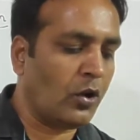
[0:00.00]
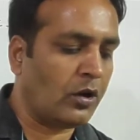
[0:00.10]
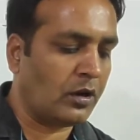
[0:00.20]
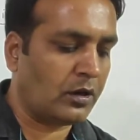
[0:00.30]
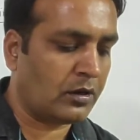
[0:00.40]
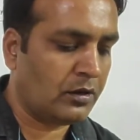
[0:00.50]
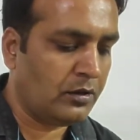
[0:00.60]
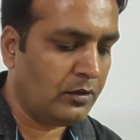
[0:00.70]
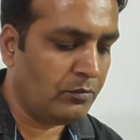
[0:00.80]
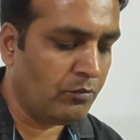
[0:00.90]

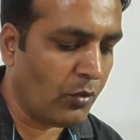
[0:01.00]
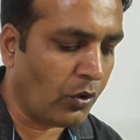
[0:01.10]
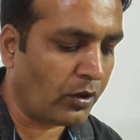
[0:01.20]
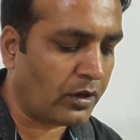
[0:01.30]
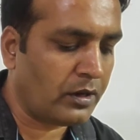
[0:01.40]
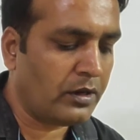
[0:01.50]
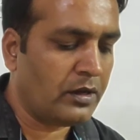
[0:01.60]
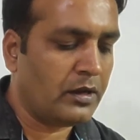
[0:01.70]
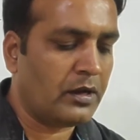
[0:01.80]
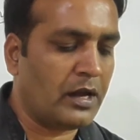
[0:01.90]
or more
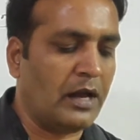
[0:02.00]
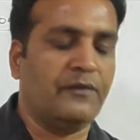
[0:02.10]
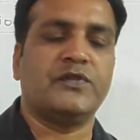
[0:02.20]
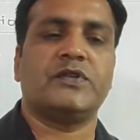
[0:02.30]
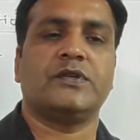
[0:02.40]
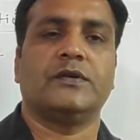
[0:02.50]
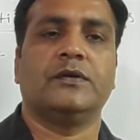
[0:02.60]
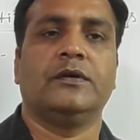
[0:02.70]
halves.